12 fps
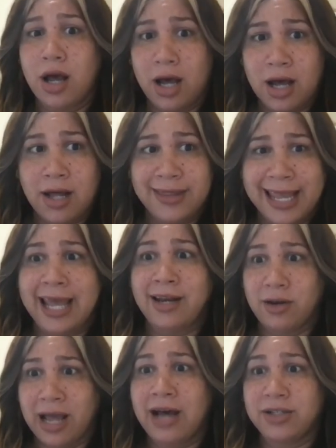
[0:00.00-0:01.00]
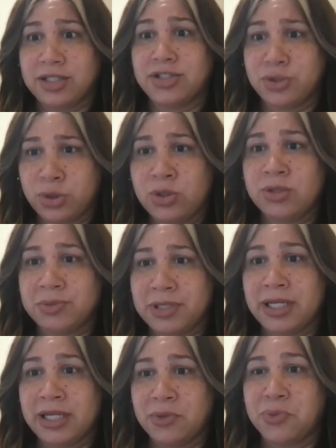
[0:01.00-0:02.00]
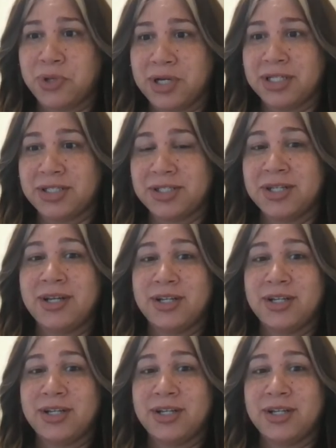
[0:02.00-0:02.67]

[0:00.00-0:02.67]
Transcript: uh, that House of Tulip did was